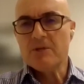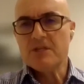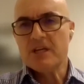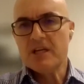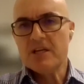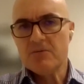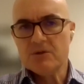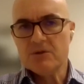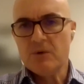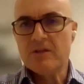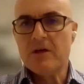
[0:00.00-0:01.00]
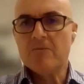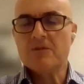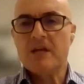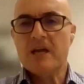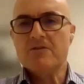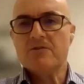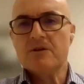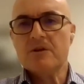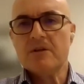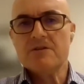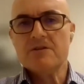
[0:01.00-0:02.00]
one in particular was one that was announced
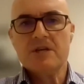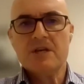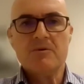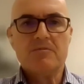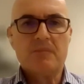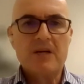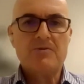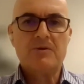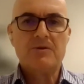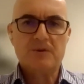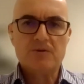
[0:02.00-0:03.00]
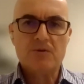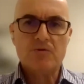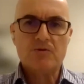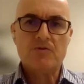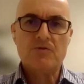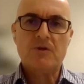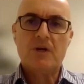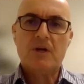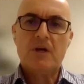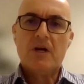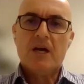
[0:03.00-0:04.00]
earlier this year with Matrix Resources.
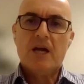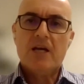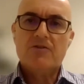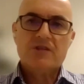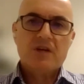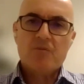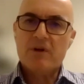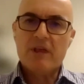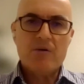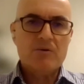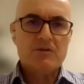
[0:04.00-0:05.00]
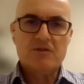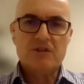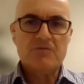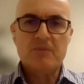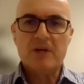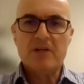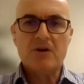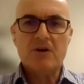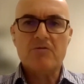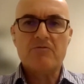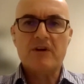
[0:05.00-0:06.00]
In summary, that was a $6
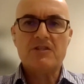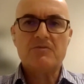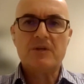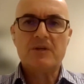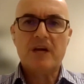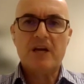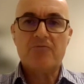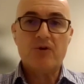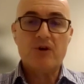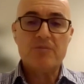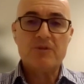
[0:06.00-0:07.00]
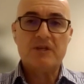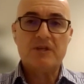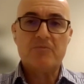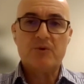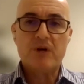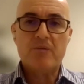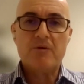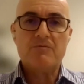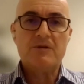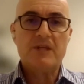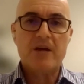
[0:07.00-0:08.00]
million investment at a 40%
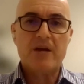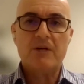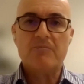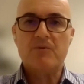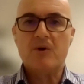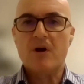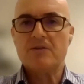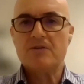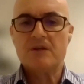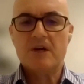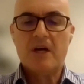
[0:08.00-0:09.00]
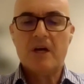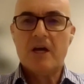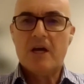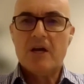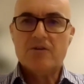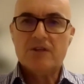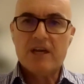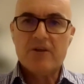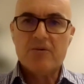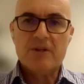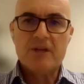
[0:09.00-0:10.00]
premium to the equity price,
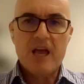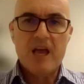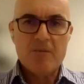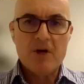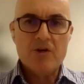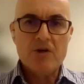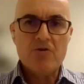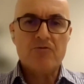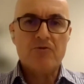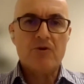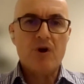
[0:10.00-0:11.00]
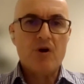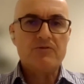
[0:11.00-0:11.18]
together with an MOU for